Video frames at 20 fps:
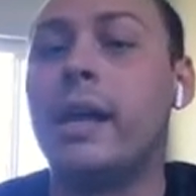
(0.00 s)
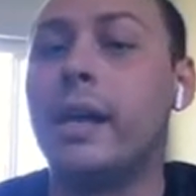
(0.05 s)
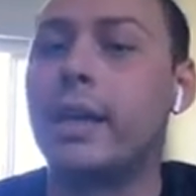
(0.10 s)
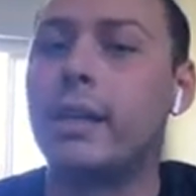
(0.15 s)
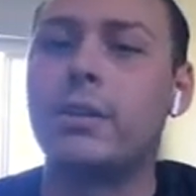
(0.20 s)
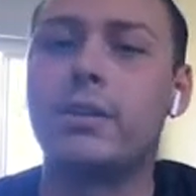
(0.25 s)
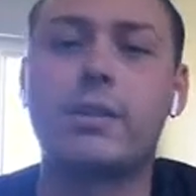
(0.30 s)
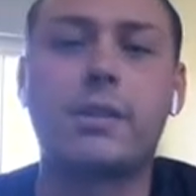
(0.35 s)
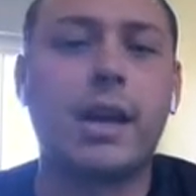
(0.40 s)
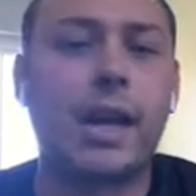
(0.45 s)

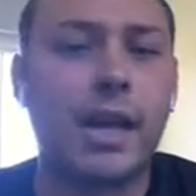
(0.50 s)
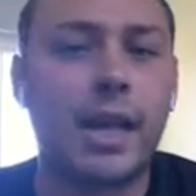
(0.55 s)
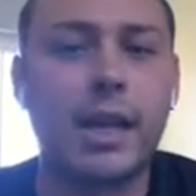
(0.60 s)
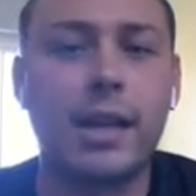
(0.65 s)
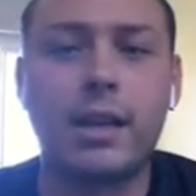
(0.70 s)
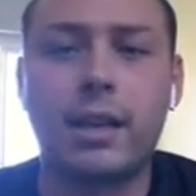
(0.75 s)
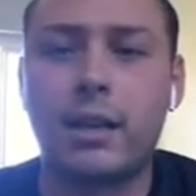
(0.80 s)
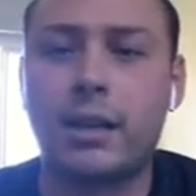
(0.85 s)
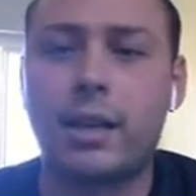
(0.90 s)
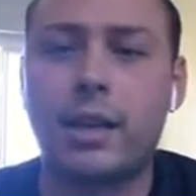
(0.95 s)
He just got
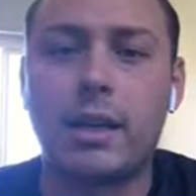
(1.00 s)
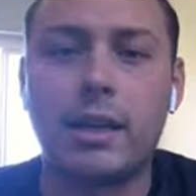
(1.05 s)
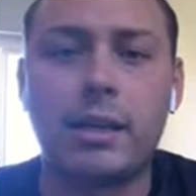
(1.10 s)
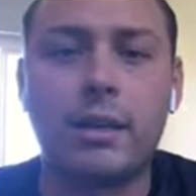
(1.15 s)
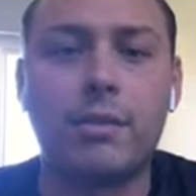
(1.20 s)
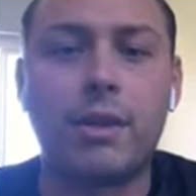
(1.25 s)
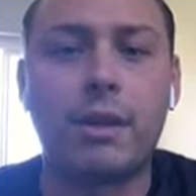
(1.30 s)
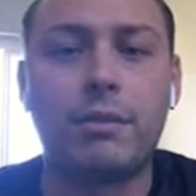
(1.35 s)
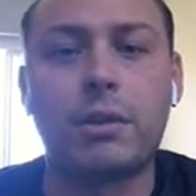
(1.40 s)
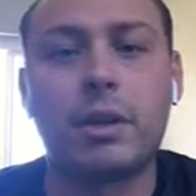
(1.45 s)
hit at the end
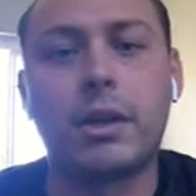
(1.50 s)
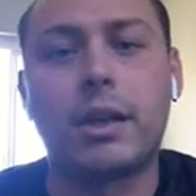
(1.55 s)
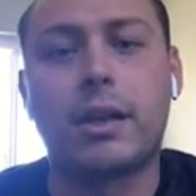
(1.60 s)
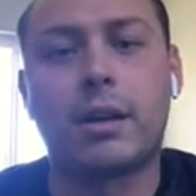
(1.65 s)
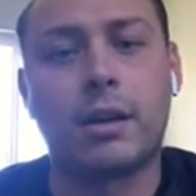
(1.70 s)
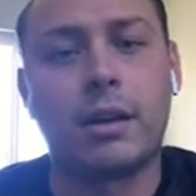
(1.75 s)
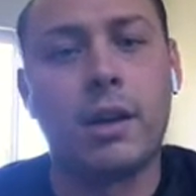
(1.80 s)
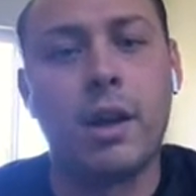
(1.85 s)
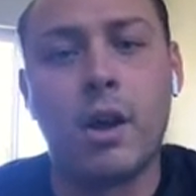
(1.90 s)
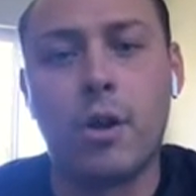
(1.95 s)
of every
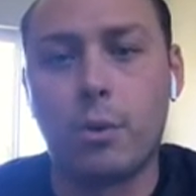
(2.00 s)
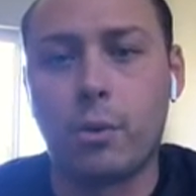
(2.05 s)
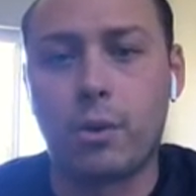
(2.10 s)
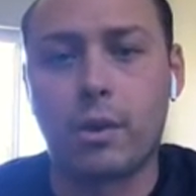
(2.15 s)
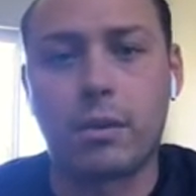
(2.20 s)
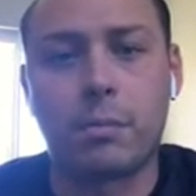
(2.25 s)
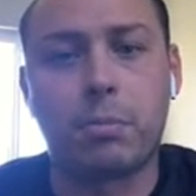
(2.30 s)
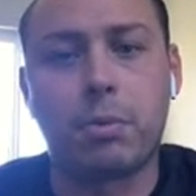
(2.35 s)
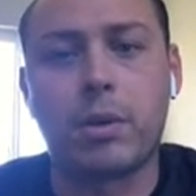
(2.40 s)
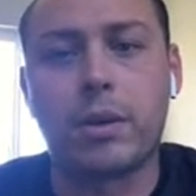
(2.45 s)
year
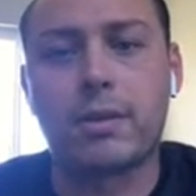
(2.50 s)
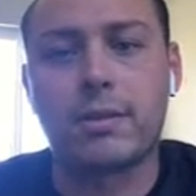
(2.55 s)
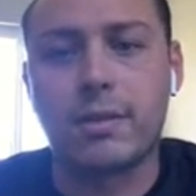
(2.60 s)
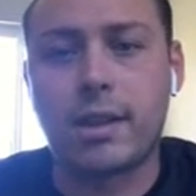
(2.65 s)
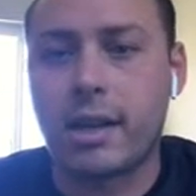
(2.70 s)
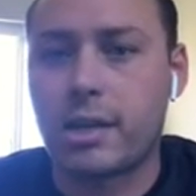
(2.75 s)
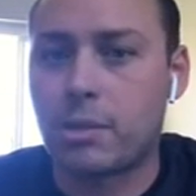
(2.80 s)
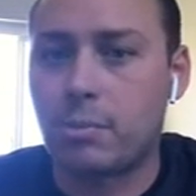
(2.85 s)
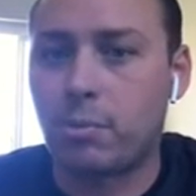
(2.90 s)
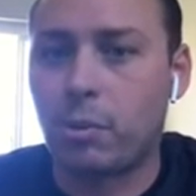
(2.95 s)
with a pretty
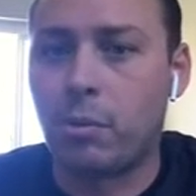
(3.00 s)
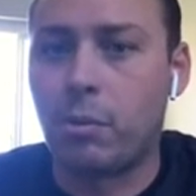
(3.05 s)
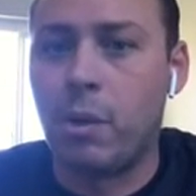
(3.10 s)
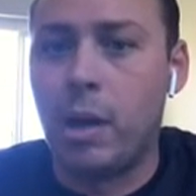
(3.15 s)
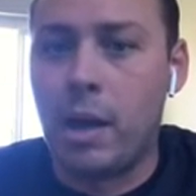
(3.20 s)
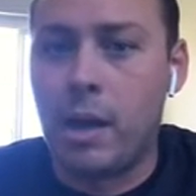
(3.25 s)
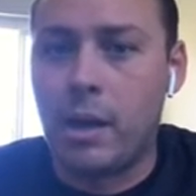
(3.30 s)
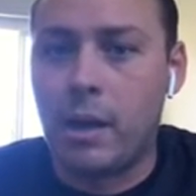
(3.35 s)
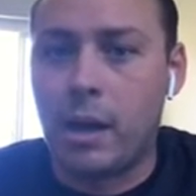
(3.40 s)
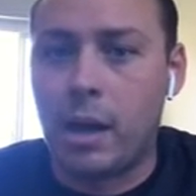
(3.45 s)
sizable
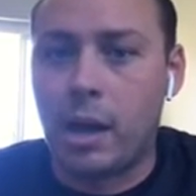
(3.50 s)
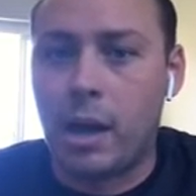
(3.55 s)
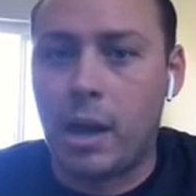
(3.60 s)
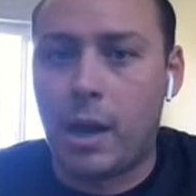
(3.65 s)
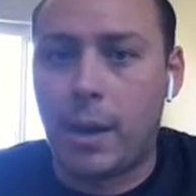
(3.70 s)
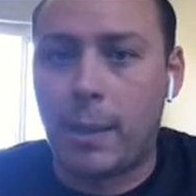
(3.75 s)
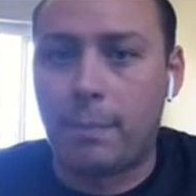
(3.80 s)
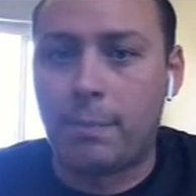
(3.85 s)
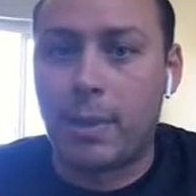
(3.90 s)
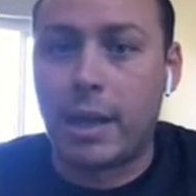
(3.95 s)

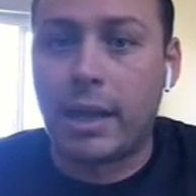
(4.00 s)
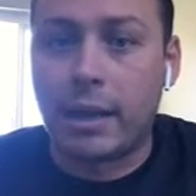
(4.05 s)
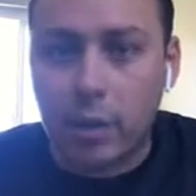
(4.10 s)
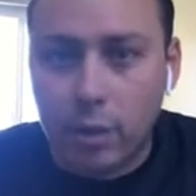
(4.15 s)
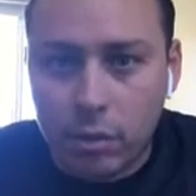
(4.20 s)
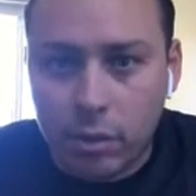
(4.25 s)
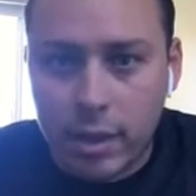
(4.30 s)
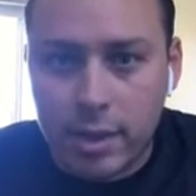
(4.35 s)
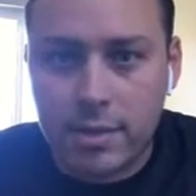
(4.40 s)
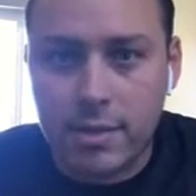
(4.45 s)

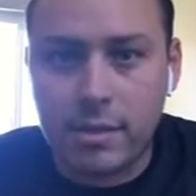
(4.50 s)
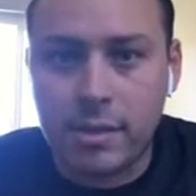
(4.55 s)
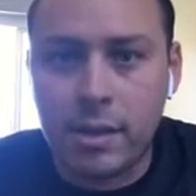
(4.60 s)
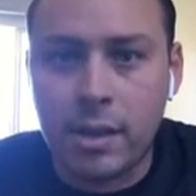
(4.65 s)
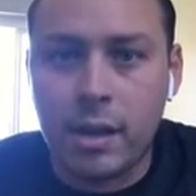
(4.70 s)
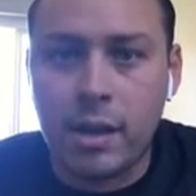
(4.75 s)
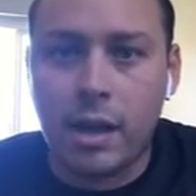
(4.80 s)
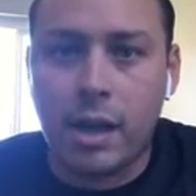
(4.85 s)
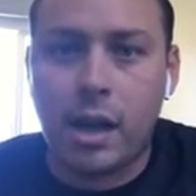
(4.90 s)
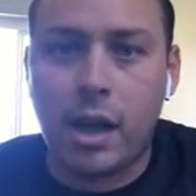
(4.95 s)
increase
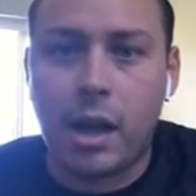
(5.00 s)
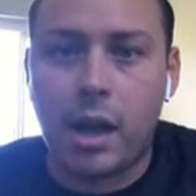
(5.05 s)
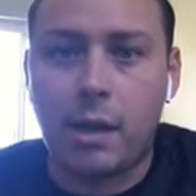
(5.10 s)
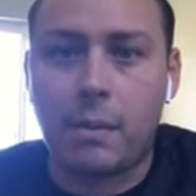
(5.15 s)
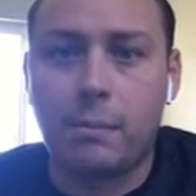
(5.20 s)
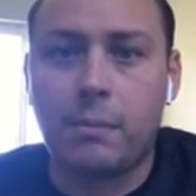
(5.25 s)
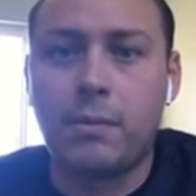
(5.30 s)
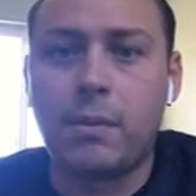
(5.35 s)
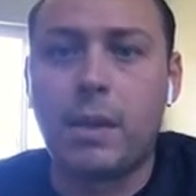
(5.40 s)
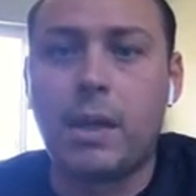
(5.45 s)

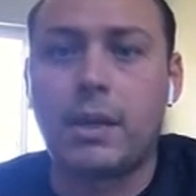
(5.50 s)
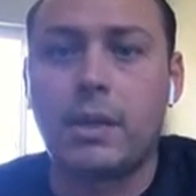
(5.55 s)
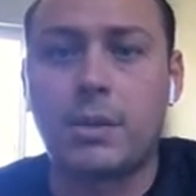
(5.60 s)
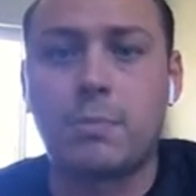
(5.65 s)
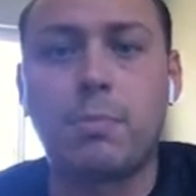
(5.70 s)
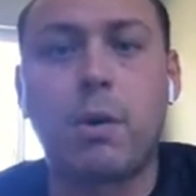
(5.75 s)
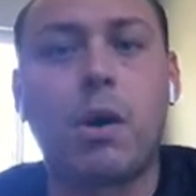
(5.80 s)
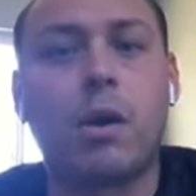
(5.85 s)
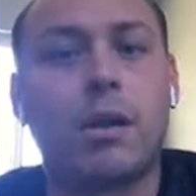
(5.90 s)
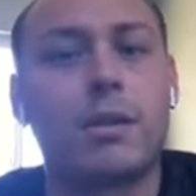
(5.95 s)
in
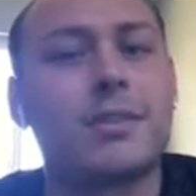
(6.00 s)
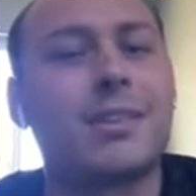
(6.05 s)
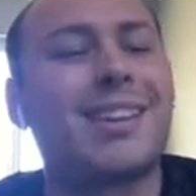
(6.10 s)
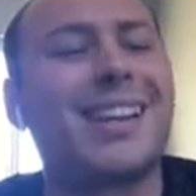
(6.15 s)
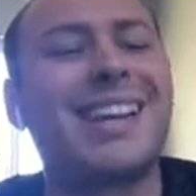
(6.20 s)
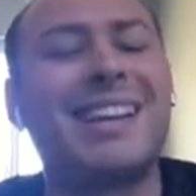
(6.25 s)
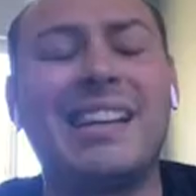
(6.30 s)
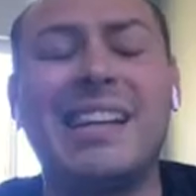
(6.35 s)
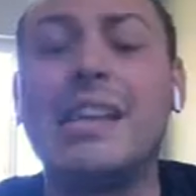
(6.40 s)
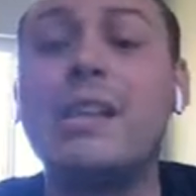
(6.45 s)
his
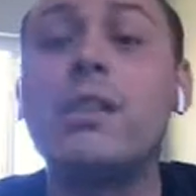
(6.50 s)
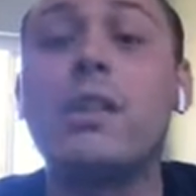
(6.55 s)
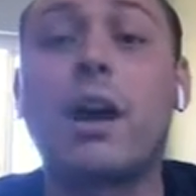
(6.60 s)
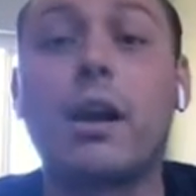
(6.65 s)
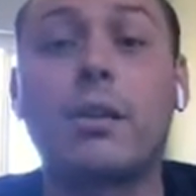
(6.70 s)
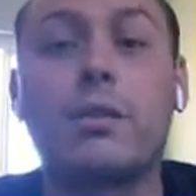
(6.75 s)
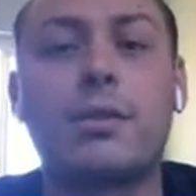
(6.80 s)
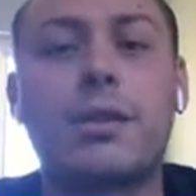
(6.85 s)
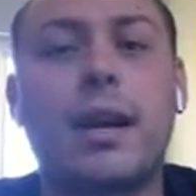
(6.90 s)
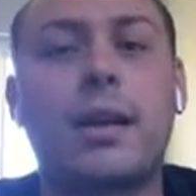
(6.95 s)
policy. He
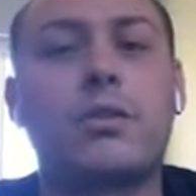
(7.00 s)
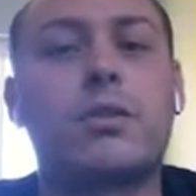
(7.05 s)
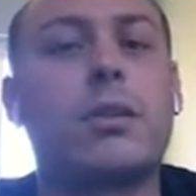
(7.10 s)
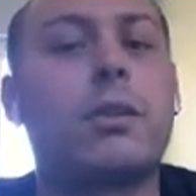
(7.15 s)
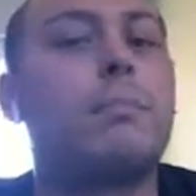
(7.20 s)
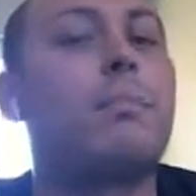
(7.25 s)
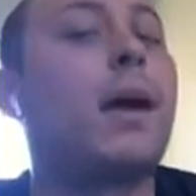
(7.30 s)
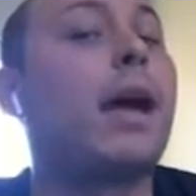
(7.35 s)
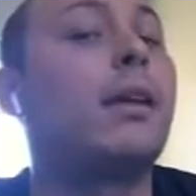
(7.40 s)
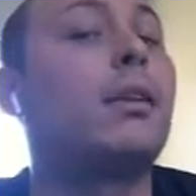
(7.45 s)
thought it was
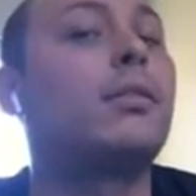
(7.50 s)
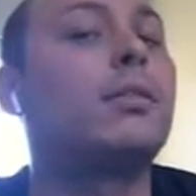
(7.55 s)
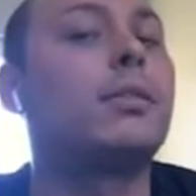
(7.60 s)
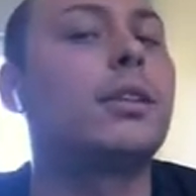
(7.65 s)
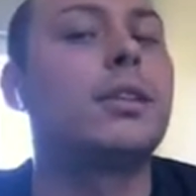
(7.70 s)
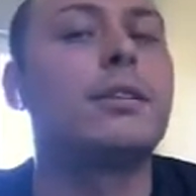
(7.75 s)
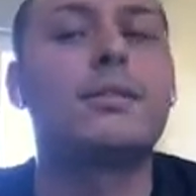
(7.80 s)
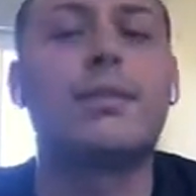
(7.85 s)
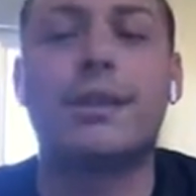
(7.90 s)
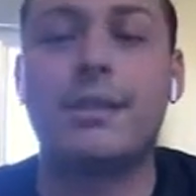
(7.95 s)
actually
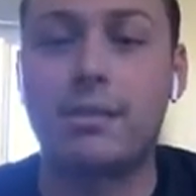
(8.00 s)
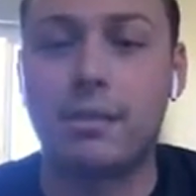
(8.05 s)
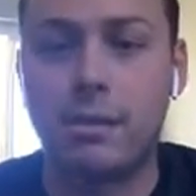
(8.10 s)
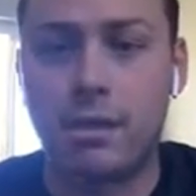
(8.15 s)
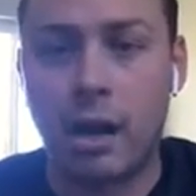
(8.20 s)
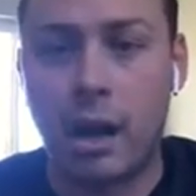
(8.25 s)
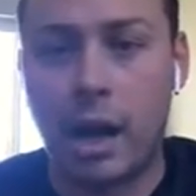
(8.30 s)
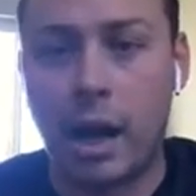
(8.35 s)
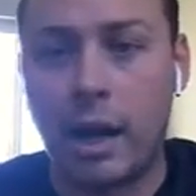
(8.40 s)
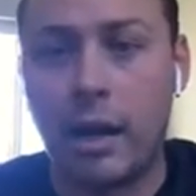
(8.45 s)
penalties. It's
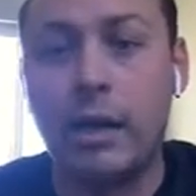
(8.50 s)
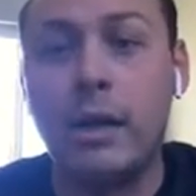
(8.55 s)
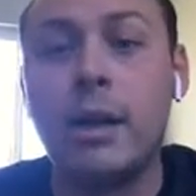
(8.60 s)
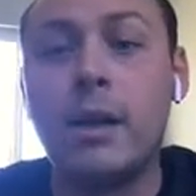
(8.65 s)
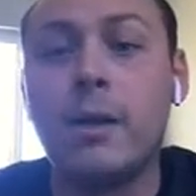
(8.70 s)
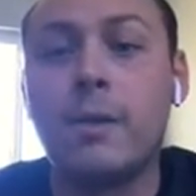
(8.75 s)
not.